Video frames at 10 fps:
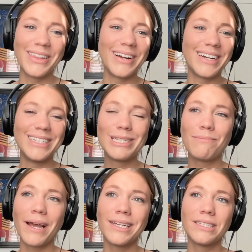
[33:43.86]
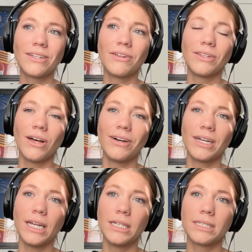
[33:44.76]
they're in space so
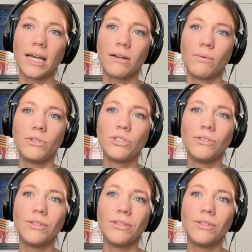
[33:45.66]
long, and it's like once you do